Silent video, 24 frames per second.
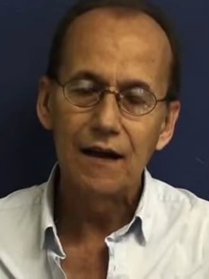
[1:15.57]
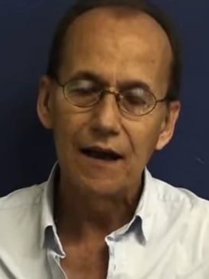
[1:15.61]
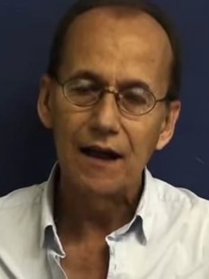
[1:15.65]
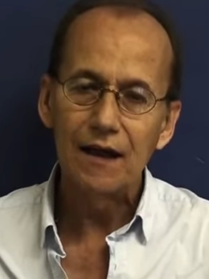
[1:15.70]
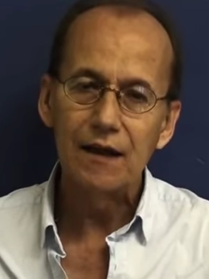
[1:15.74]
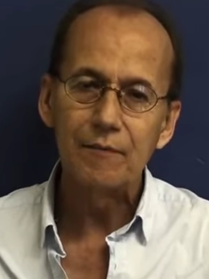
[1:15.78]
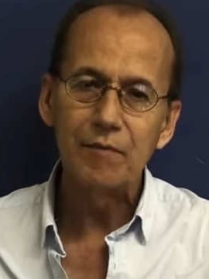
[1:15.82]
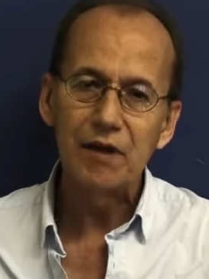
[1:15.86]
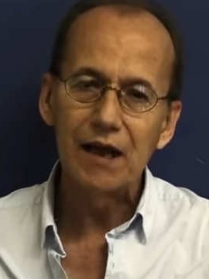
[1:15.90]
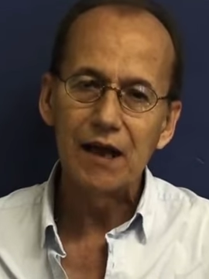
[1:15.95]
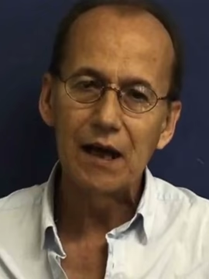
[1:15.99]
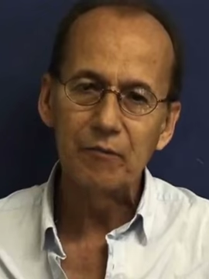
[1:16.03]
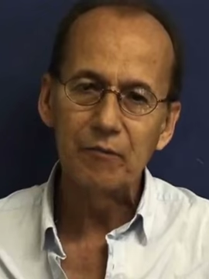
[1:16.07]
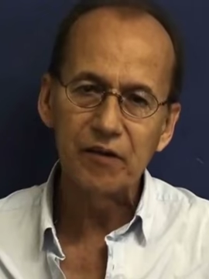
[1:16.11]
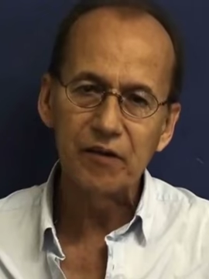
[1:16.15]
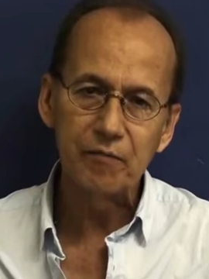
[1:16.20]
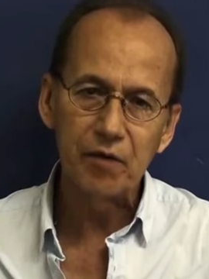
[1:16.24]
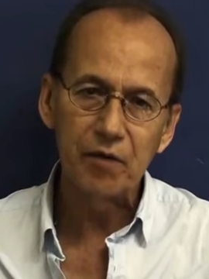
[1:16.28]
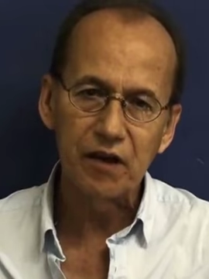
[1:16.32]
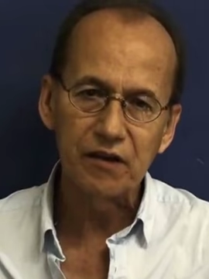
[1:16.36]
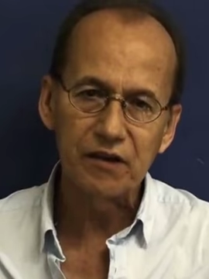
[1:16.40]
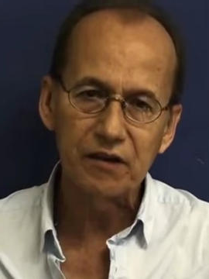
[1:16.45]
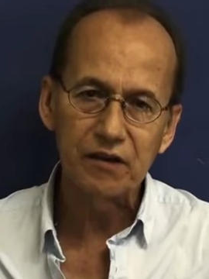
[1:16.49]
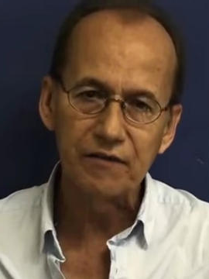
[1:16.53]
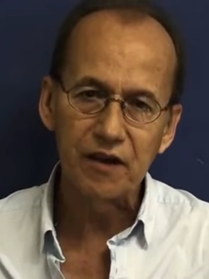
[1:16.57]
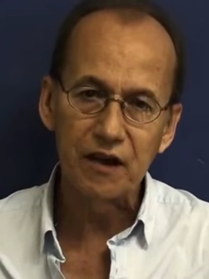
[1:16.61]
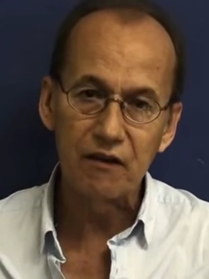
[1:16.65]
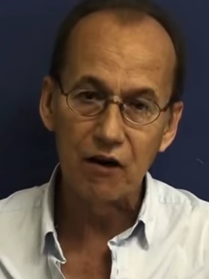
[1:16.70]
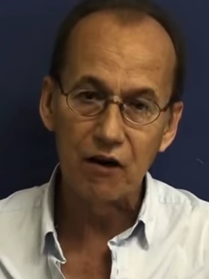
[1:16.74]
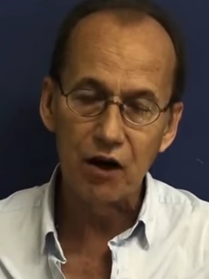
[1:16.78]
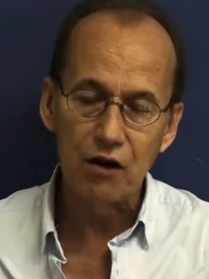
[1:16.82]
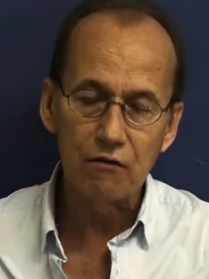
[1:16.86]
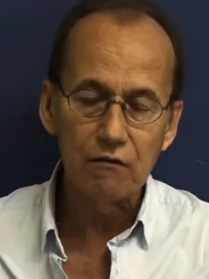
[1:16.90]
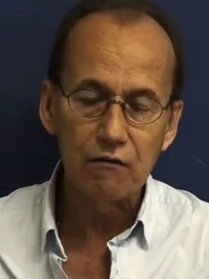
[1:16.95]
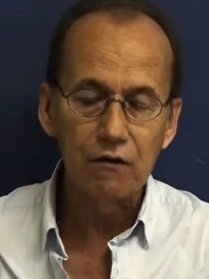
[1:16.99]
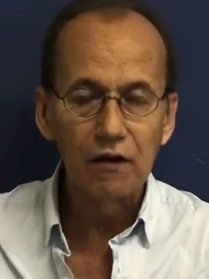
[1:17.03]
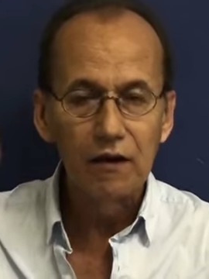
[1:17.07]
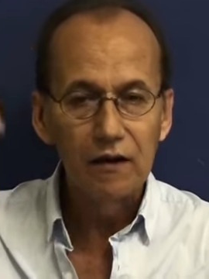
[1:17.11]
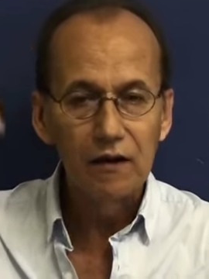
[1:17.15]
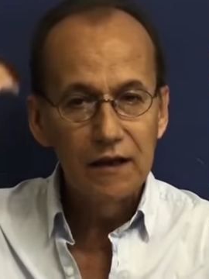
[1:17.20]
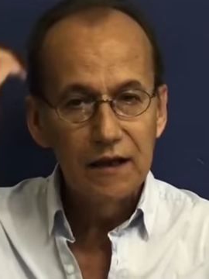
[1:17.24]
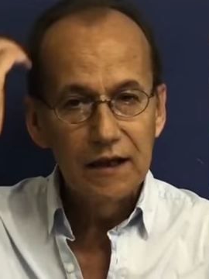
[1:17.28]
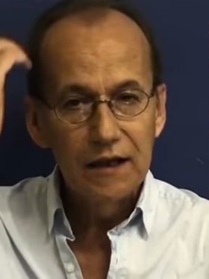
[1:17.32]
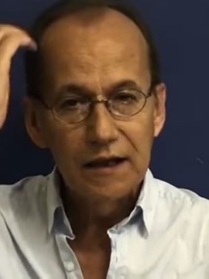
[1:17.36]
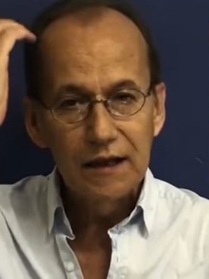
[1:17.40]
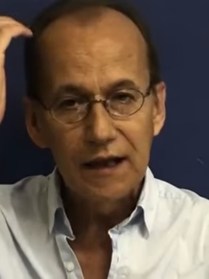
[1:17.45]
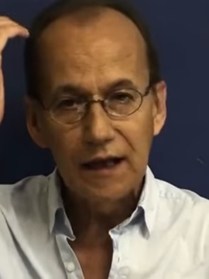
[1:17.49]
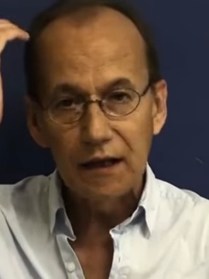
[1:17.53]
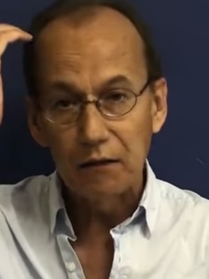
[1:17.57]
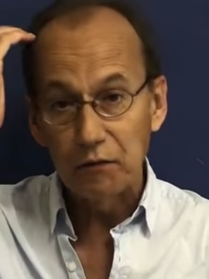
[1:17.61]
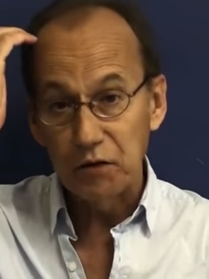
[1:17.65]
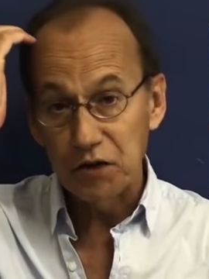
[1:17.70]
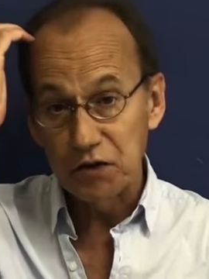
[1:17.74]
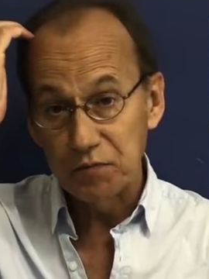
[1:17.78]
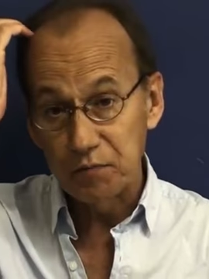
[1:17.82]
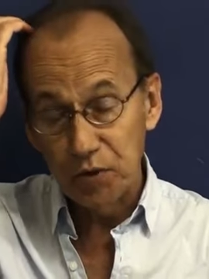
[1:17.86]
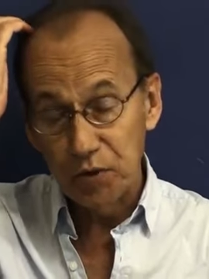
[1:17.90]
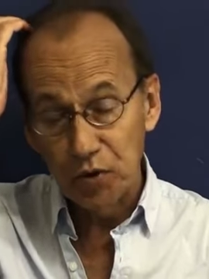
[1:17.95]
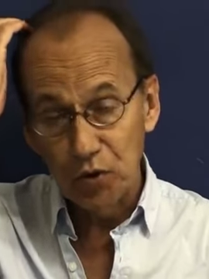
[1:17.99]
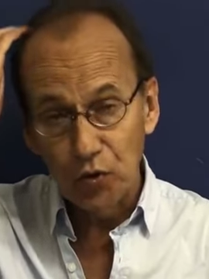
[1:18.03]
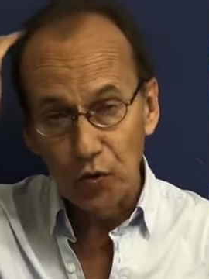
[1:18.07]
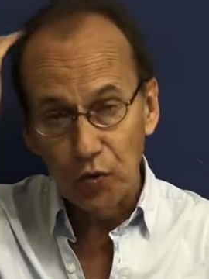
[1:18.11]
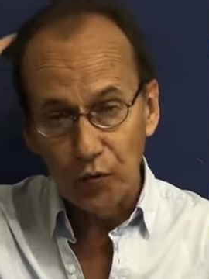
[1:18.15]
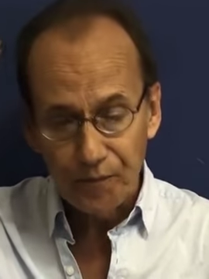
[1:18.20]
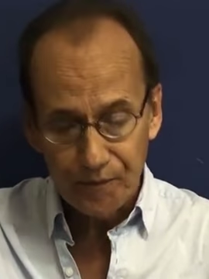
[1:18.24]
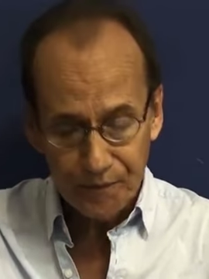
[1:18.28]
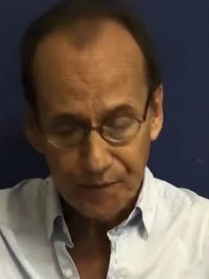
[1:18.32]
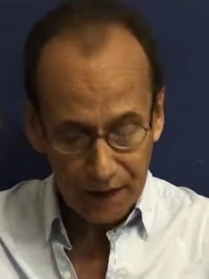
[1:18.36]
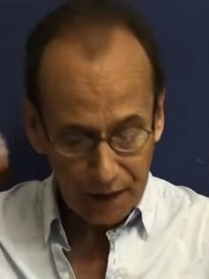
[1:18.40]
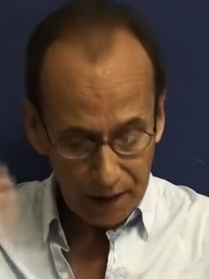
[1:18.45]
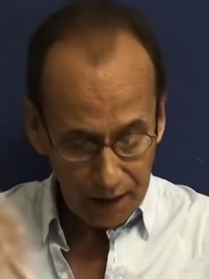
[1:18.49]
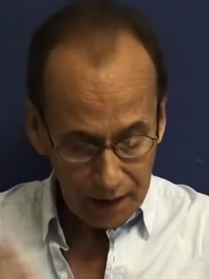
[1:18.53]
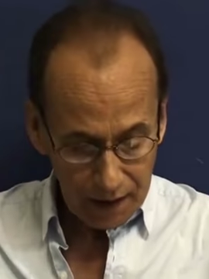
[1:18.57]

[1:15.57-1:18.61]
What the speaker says: and it becomes part of our own language pool.